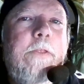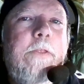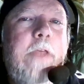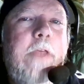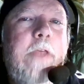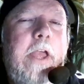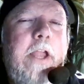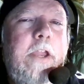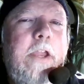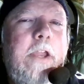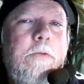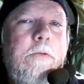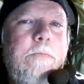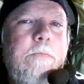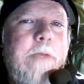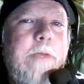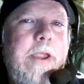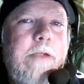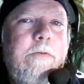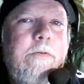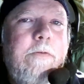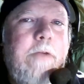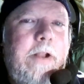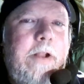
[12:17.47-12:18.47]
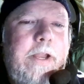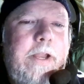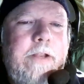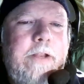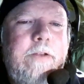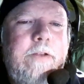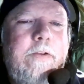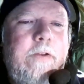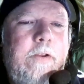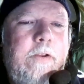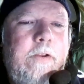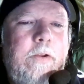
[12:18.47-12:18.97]
that you may run
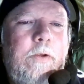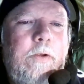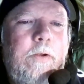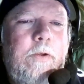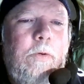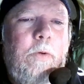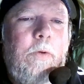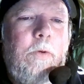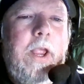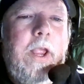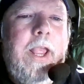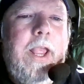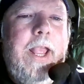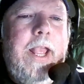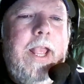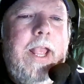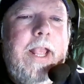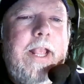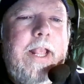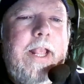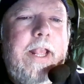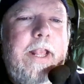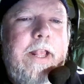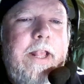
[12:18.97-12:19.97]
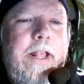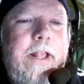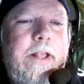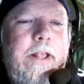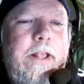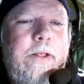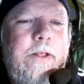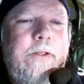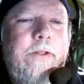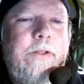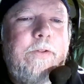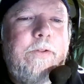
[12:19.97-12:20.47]
into
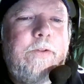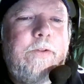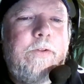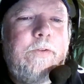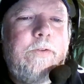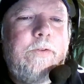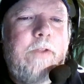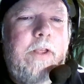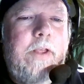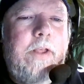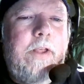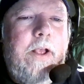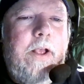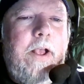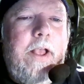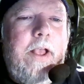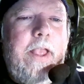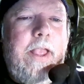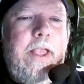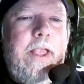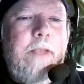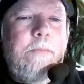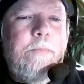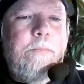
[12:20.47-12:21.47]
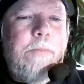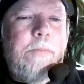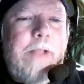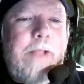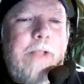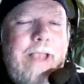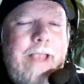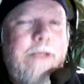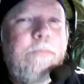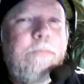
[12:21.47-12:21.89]
is a black